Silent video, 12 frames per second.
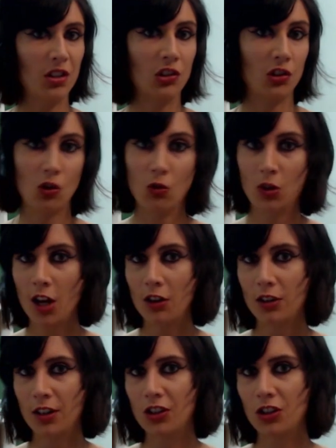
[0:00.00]
is no
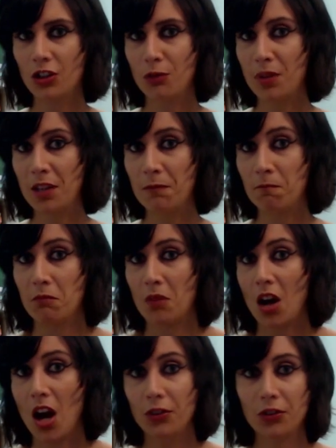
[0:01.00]
longer an issue, but
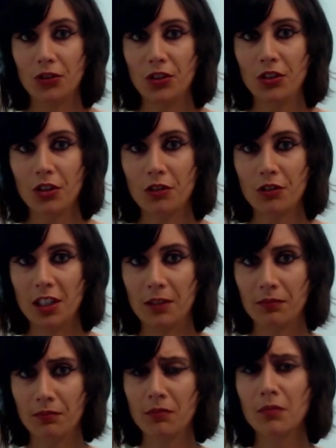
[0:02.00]
others
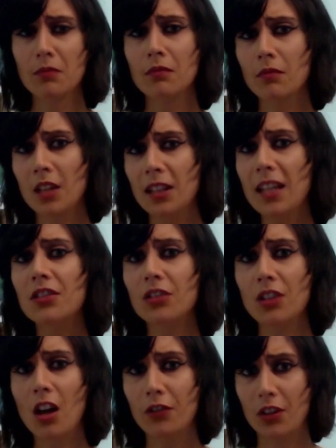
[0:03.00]
disagree. Let's
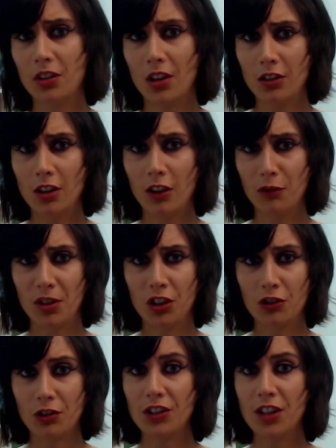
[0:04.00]
solve this unsolved
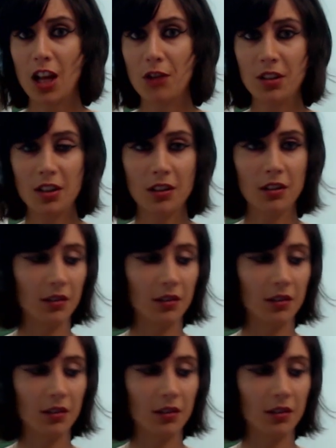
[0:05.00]
mystery, shall we?